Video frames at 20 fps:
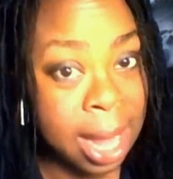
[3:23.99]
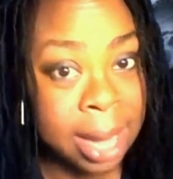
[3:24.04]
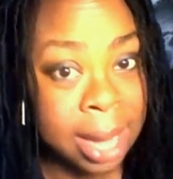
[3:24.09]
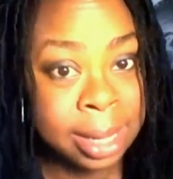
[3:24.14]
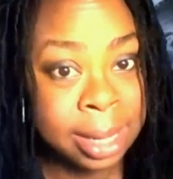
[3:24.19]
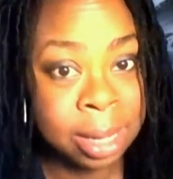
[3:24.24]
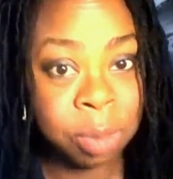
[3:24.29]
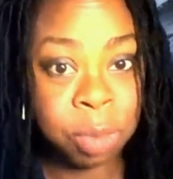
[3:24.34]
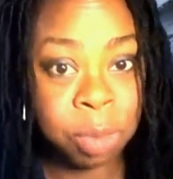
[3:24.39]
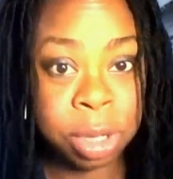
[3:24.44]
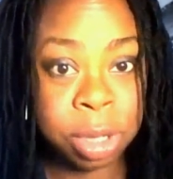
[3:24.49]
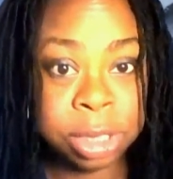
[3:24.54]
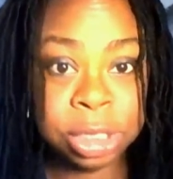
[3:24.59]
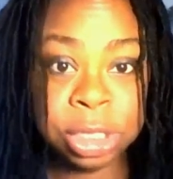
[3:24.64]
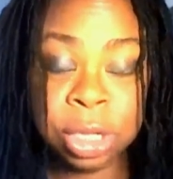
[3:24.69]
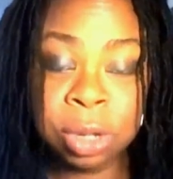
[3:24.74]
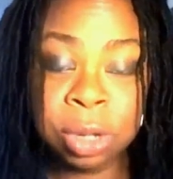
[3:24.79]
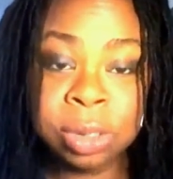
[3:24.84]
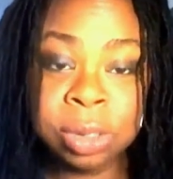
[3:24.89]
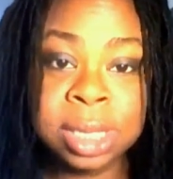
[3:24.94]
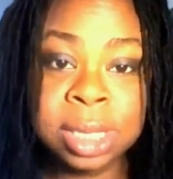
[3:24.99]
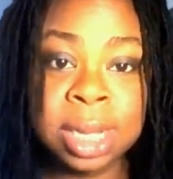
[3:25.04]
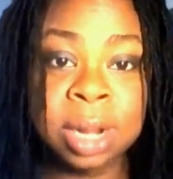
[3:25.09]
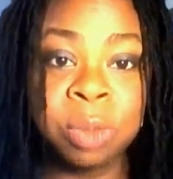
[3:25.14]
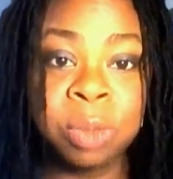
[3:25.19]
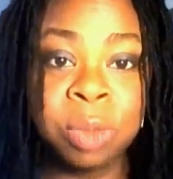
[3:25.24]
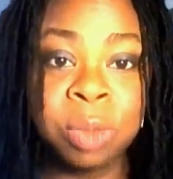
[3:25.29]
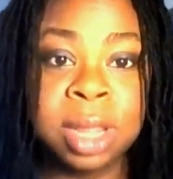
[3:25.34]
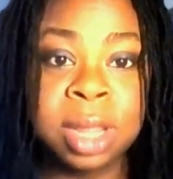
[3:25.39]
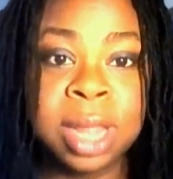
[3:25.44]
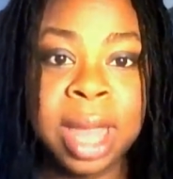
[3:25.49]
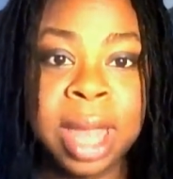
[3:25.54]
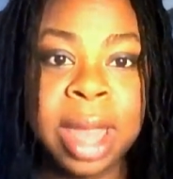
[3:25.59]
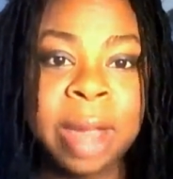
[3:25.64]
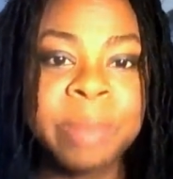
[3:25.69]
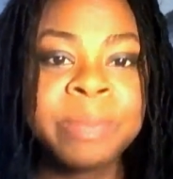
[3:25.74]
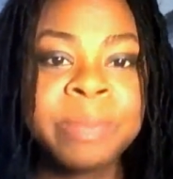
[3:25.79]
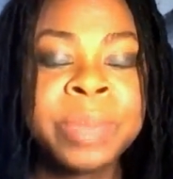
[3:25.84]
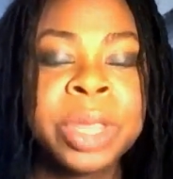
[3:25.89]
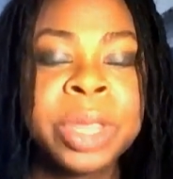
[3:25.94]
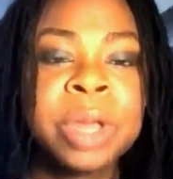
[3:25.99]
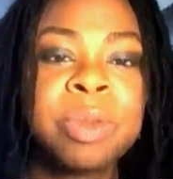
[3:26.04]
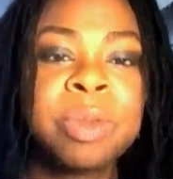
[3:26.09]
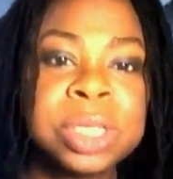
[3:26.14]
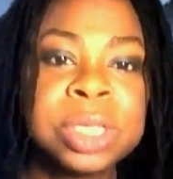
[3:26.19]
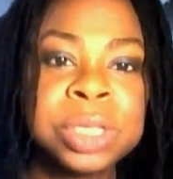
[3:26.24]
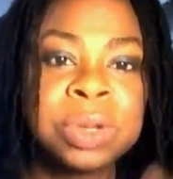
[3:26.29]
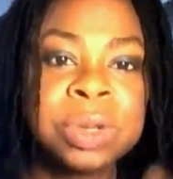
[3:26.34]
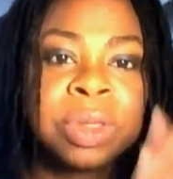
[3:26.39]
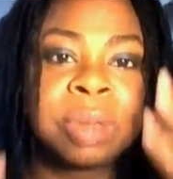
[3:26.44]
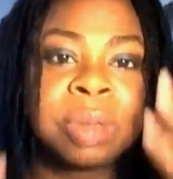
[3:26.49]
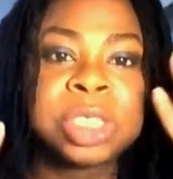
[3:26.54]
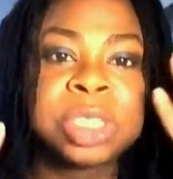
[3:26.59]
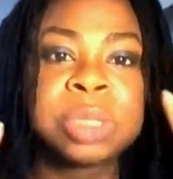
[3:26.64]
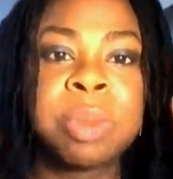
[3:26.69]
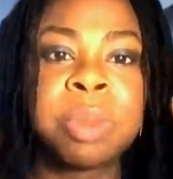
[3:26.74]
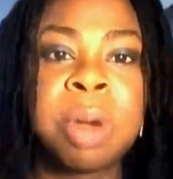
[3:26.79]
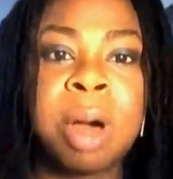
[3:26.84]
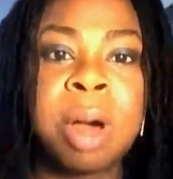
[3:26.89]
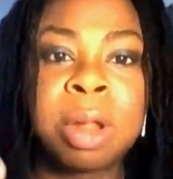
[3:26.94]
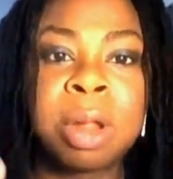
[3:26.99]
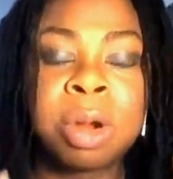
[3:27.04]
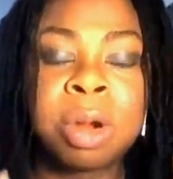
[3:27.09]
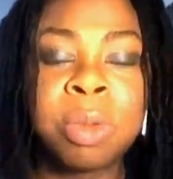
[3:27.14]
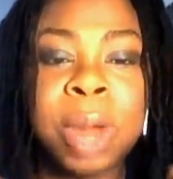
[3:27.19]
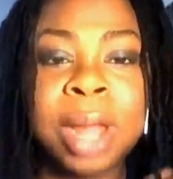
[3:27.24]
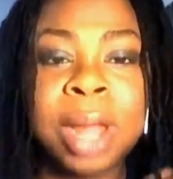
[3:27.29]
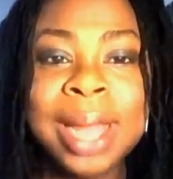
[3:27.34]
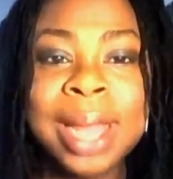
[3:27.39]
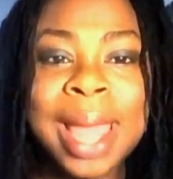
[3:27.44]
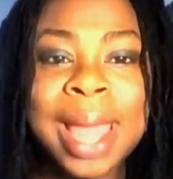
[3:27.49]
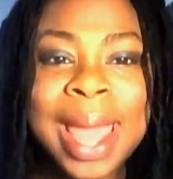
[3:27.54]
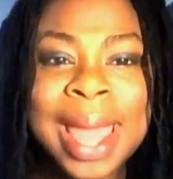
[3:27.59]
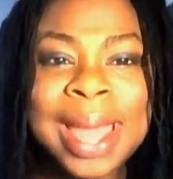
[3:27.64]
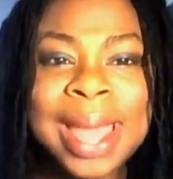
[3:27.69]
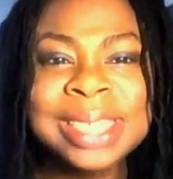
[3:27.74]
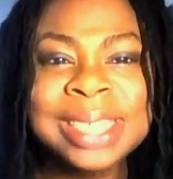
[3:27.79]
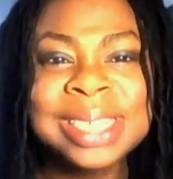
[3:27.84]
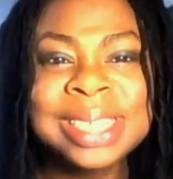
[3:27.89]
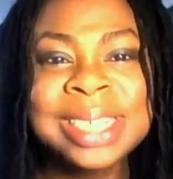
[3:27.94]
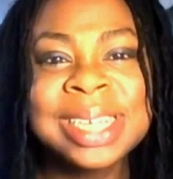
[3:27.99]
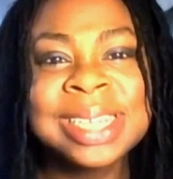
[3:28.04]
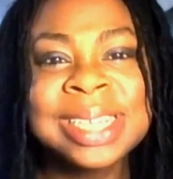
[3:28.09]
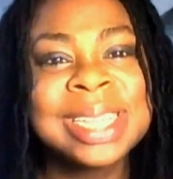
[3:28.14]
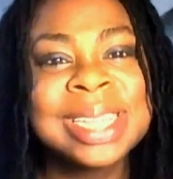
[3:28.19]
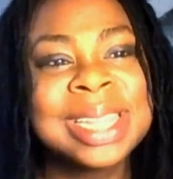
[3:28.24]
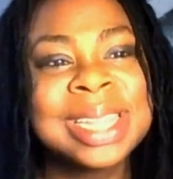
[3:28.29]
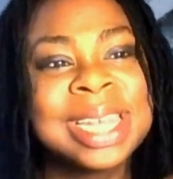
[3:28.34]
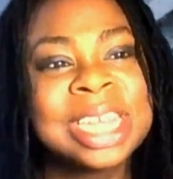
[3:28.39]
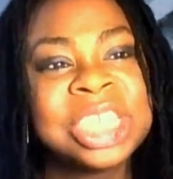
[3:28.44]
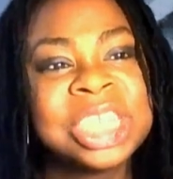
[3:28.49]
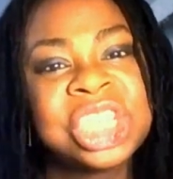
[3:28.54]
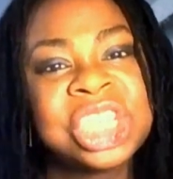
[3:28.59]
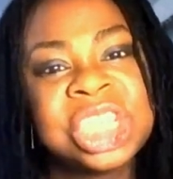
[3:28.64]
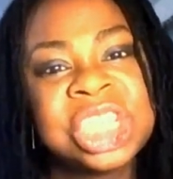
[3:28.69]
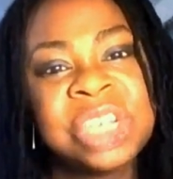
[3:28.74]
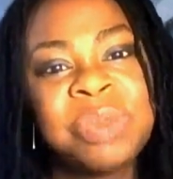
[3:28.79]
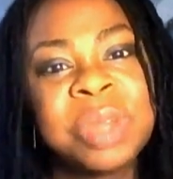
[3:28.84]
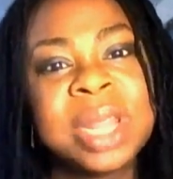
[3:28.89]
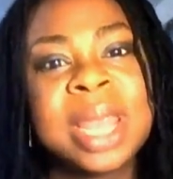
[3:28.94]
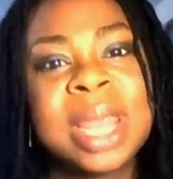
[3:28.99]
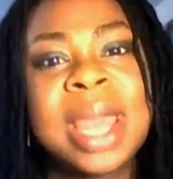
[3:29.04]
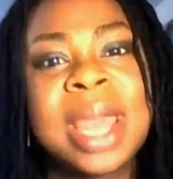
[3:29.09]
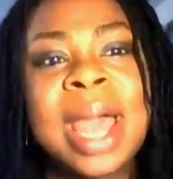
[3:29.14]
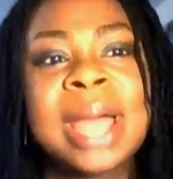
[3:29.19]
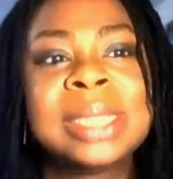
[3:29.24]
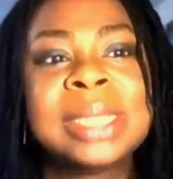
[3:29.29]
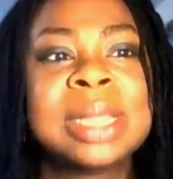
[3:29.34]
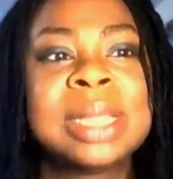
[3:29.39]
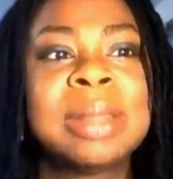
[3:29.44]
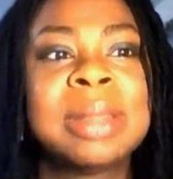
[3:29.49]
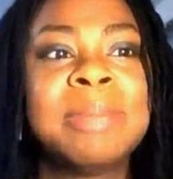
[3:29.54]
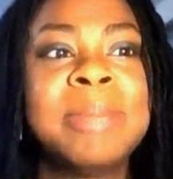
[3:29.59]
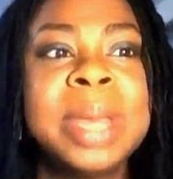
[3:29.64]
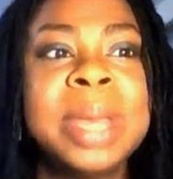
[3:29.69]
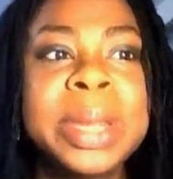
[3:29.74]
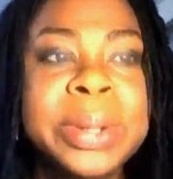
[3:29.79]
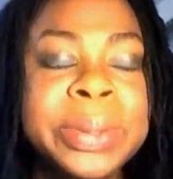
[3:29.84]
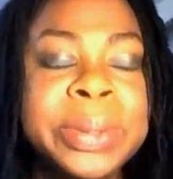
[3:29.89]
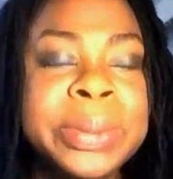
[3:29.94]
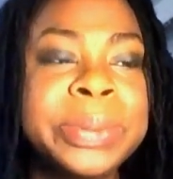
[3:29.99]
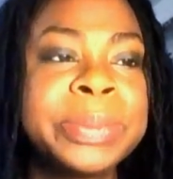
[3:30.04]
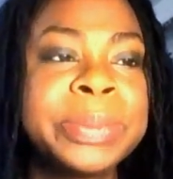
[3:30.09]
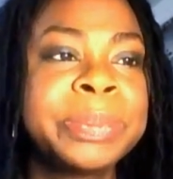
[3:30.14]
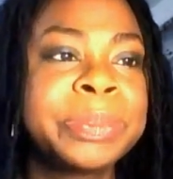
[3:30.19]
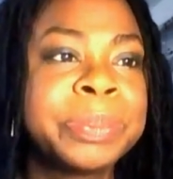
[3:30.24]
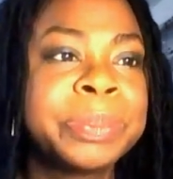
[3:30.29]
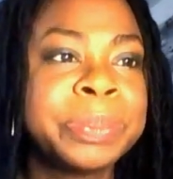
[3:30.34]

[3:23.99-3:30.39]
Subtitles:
I didn't want to go to anyone that would do them smaller around the edges and then cheat when they got to the middle,